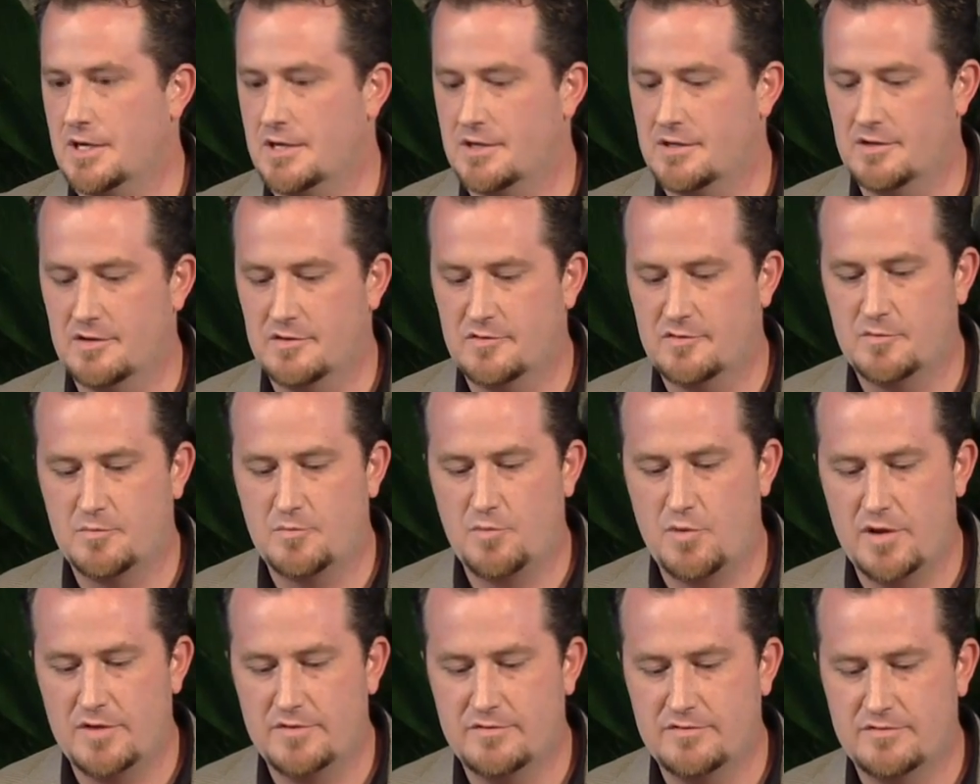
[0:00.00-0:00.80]
I could
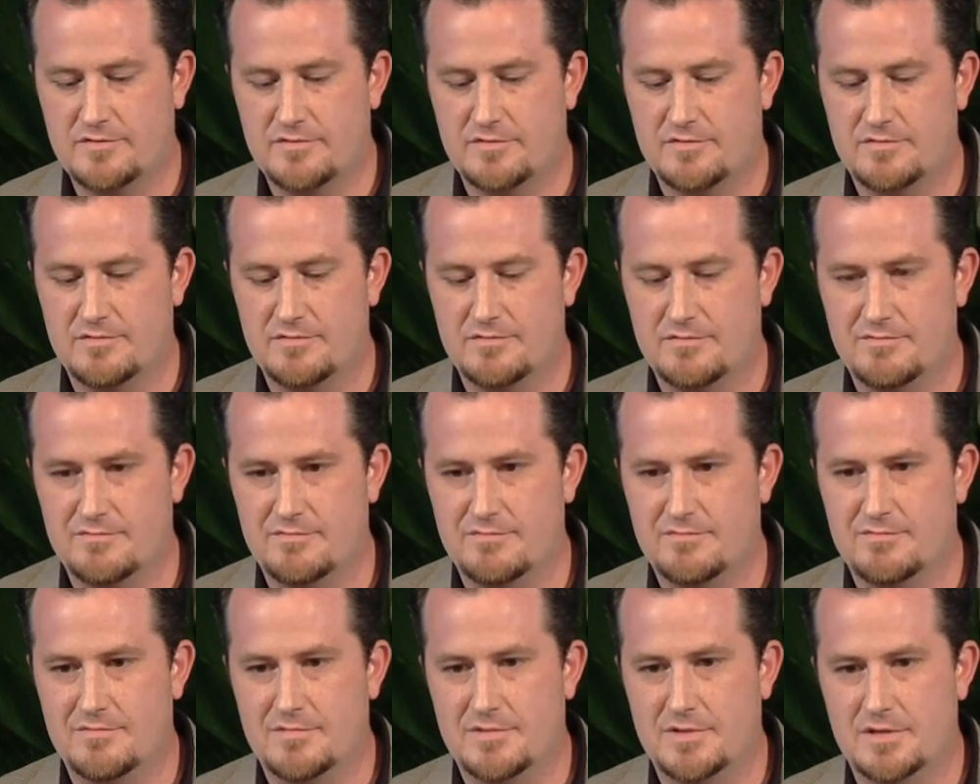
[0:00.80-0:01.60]
express
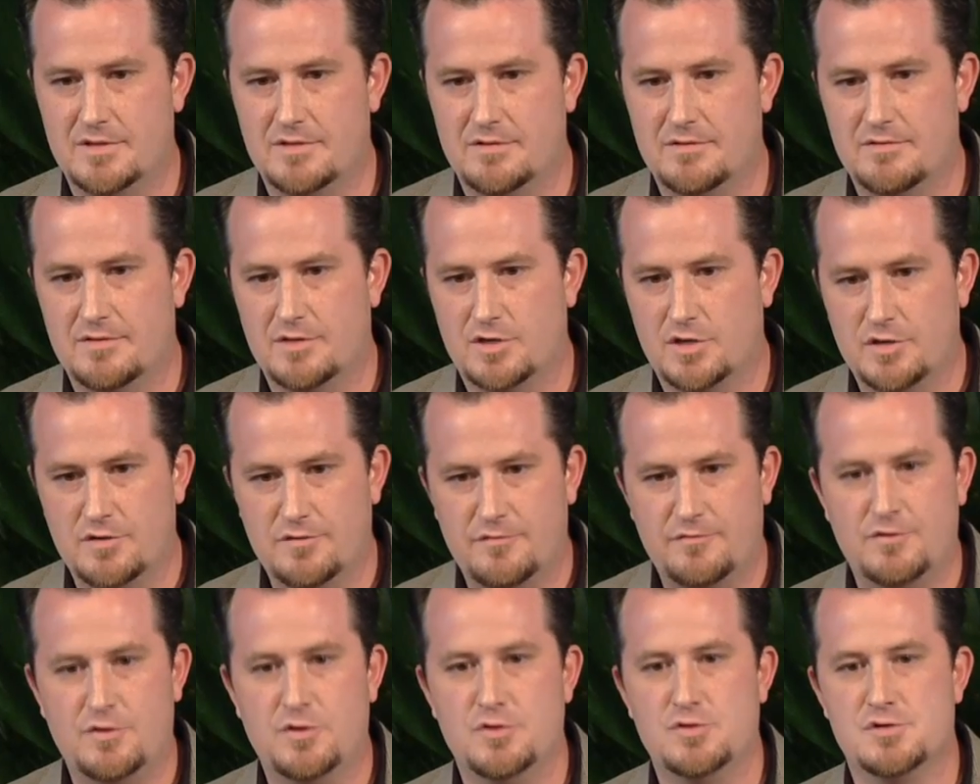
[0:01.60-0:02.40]
the
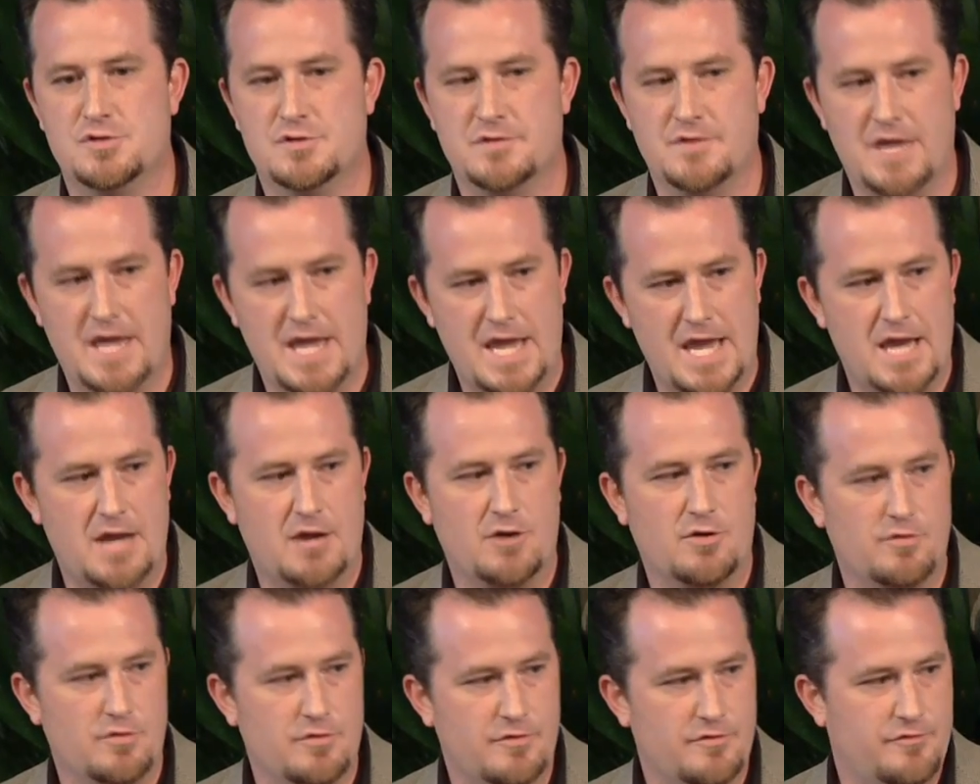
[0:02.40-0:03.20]
confusion, the
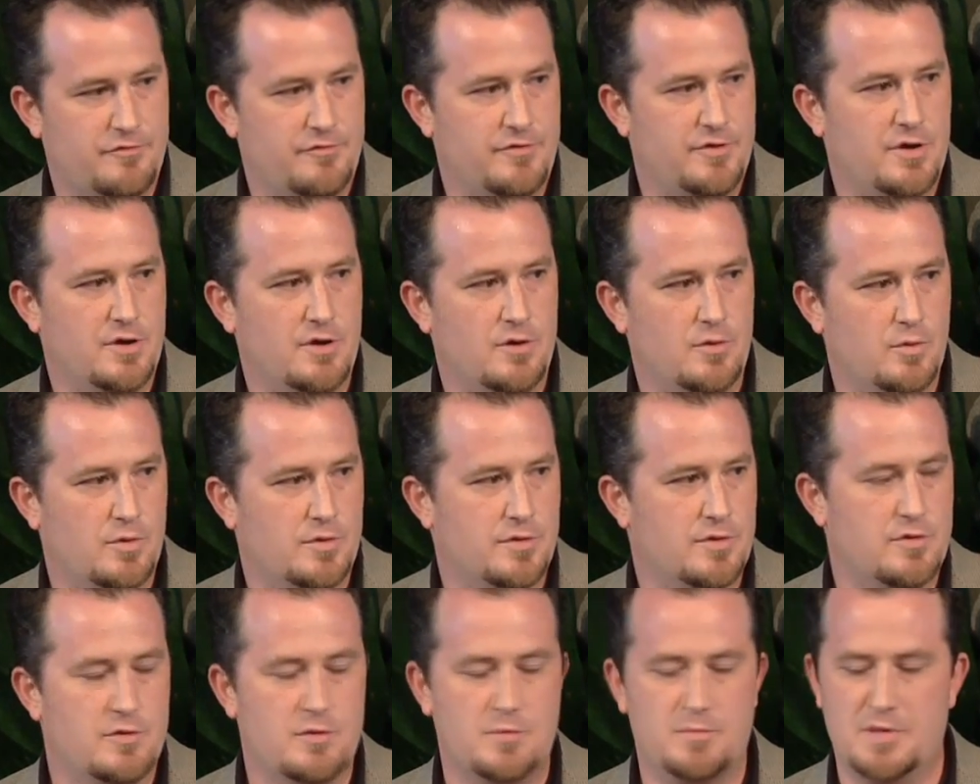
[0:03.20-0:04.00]
anger, the fear
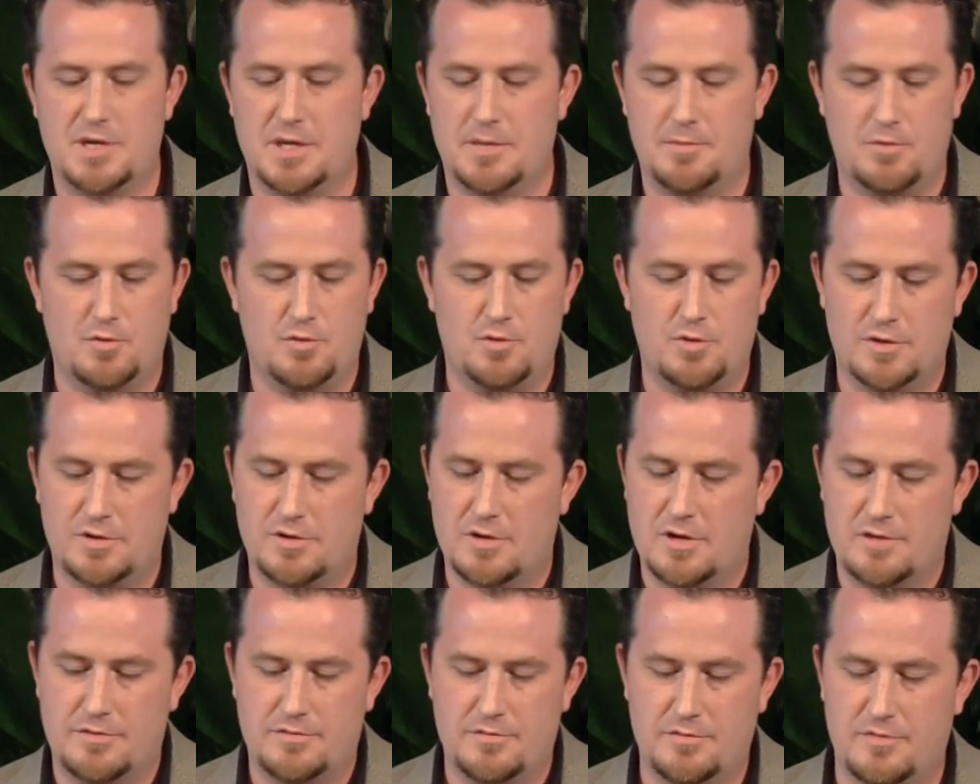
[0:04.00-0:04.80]
with other people who had
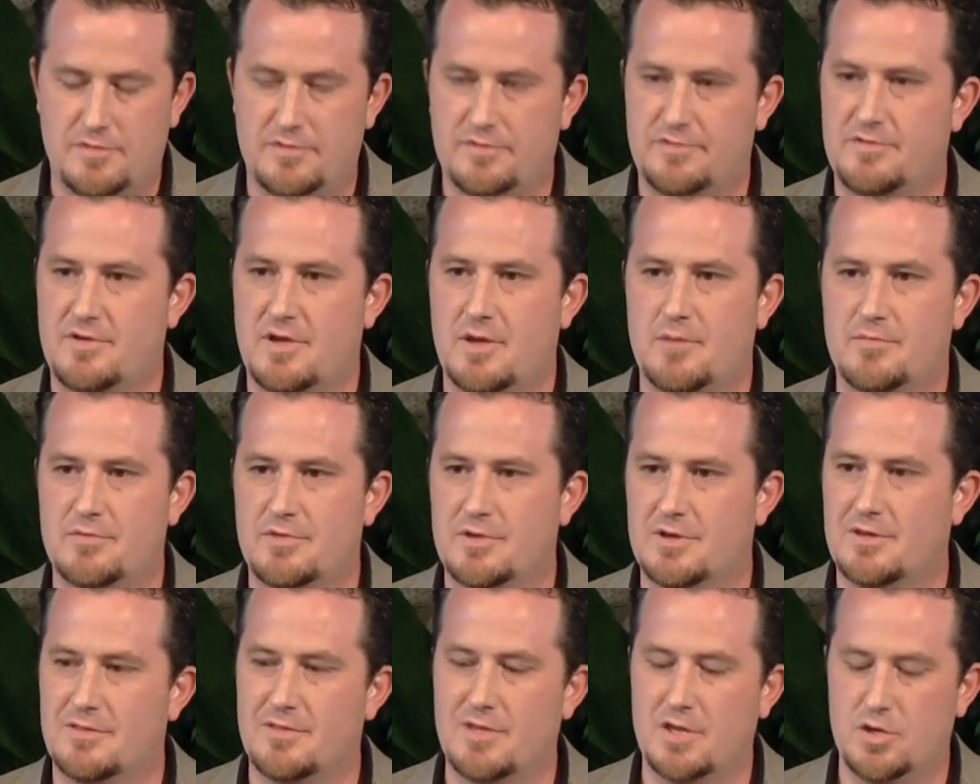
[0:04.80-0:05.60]
gone through the same
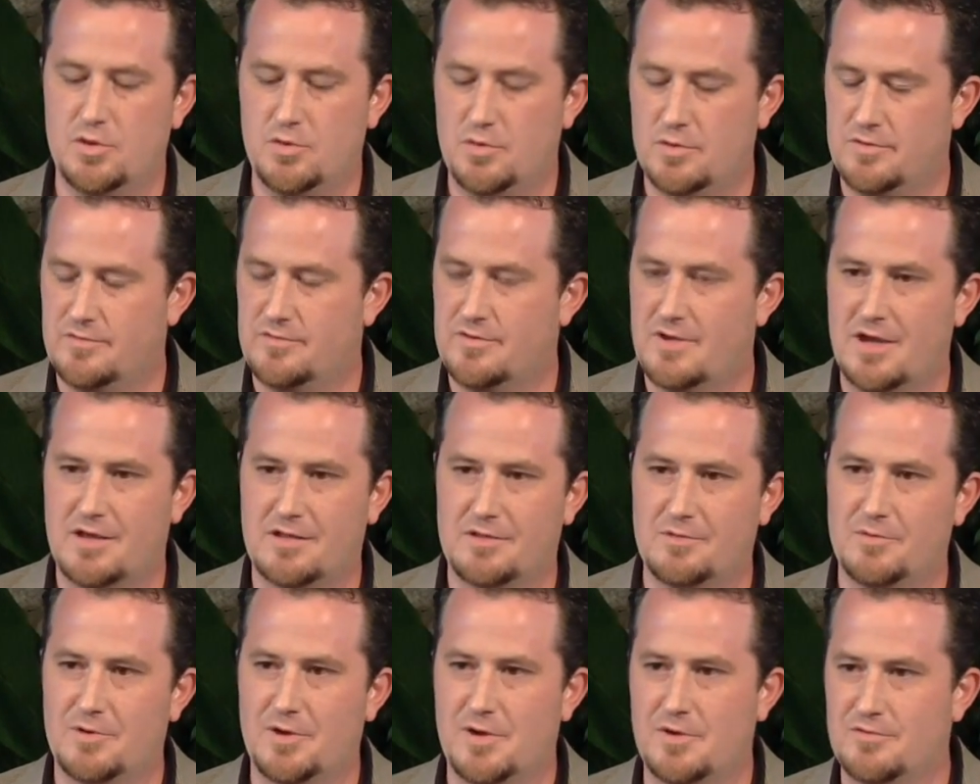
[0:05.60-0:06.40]
thing, and they knew
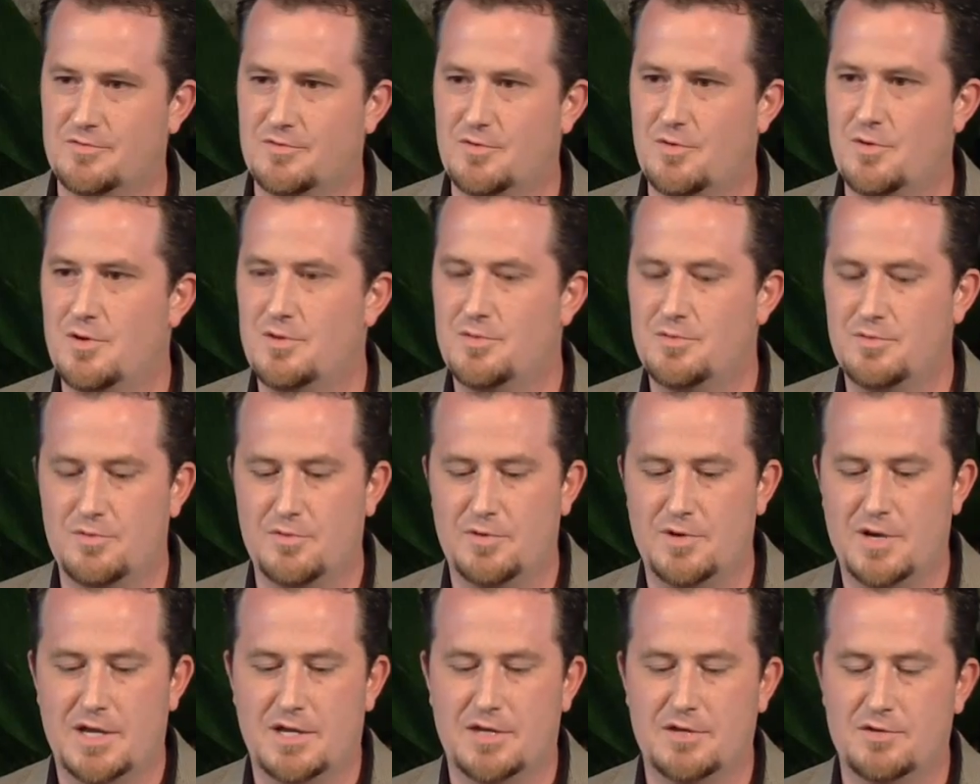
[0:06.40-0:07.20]
exactly what I was going through,
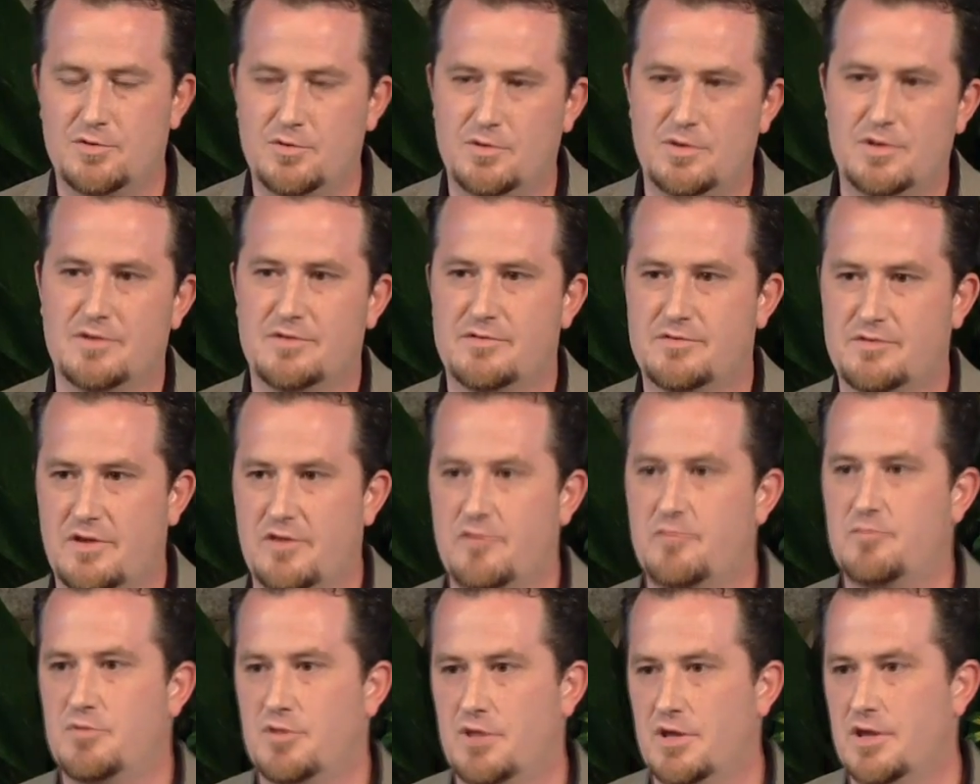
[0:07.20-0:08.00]
and I could do it in a
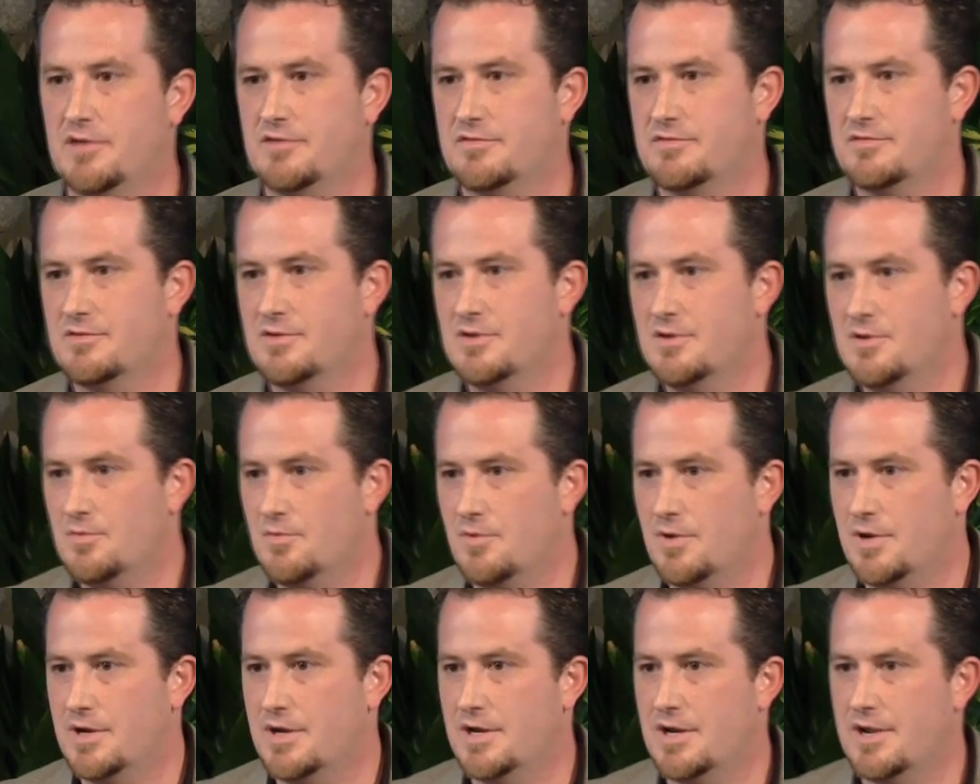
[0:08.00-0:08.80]
safe place
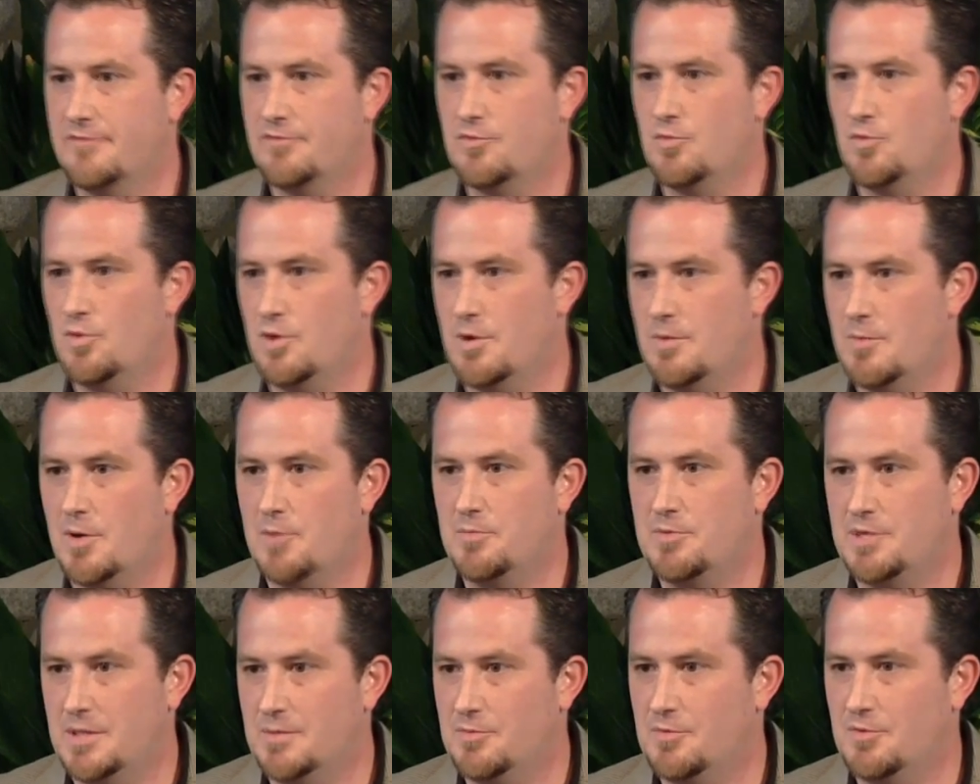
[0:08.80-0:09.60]
where I didn't have to worry
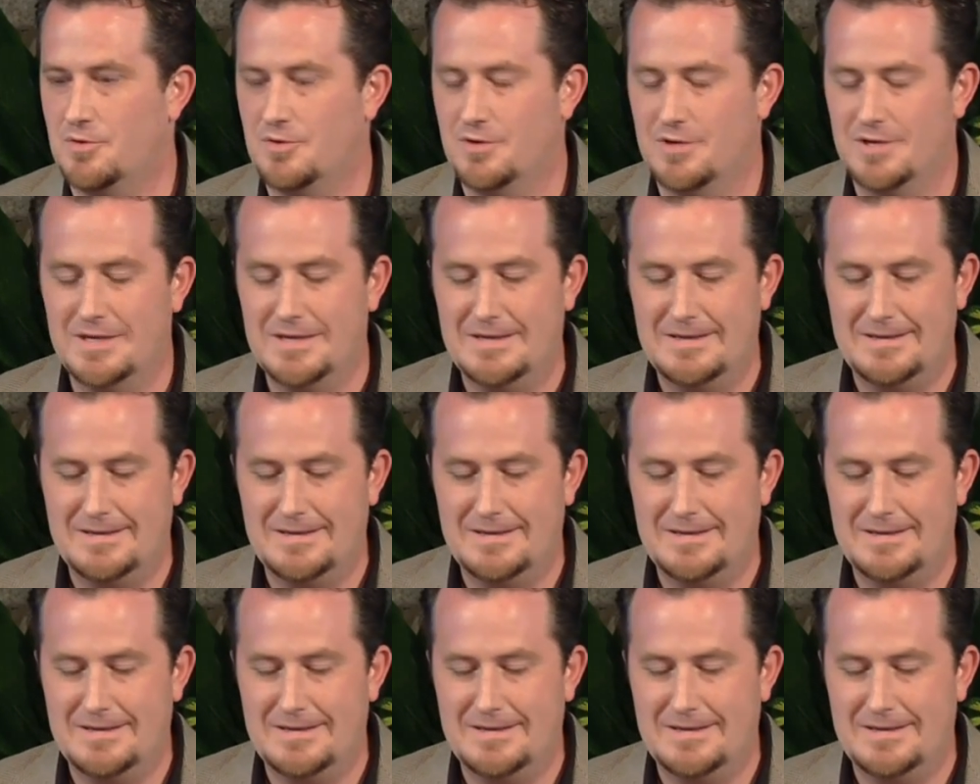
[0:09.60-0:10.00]
about people